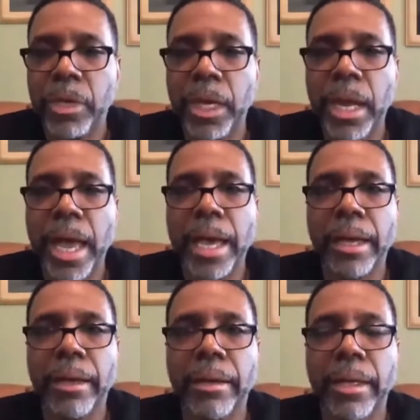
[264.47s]
can
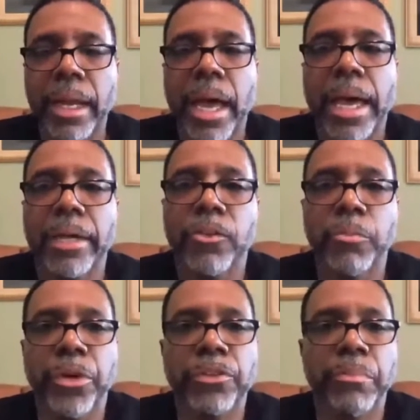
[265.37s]
I can I
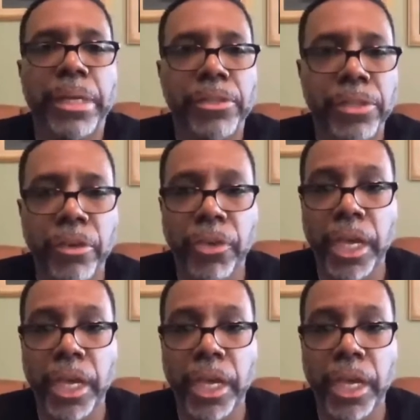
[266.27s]
express myself?